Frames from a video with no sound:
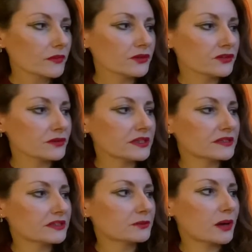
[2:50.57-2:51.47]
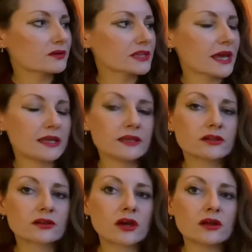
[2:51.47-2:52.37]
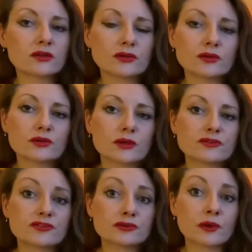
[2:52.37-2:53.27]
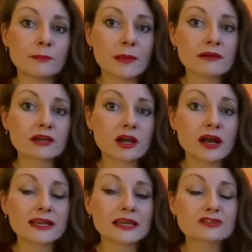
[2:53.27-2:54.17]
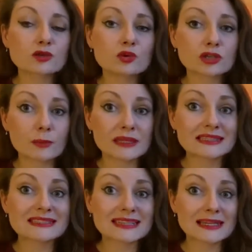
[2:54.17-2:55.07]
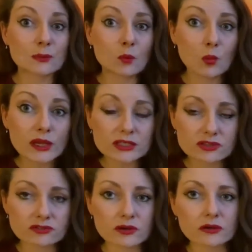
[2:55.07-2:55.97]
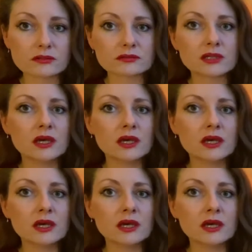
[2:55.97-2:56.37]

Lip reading: So this is about a girl who goes to America and gets caught up in the Salem witch trials.